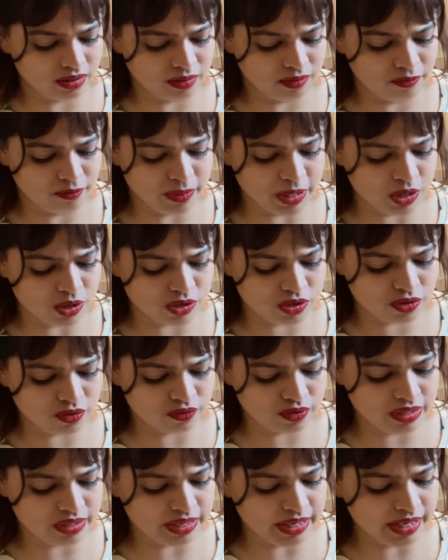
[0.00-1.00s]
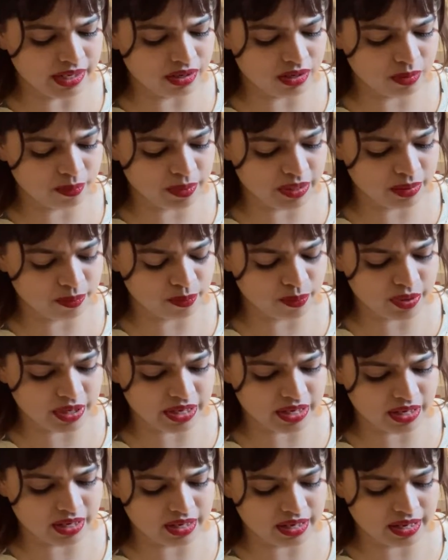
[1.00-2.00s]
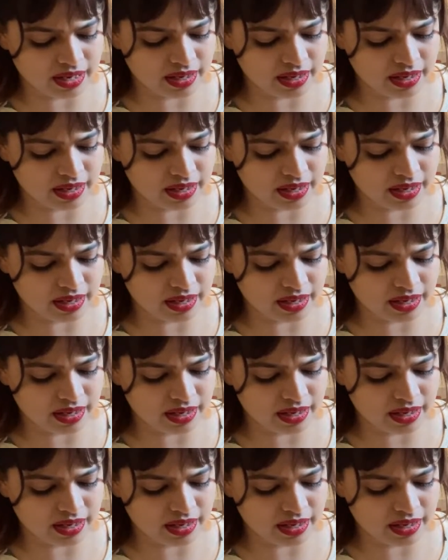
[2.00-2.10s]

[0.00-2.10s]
because of the needle pin prick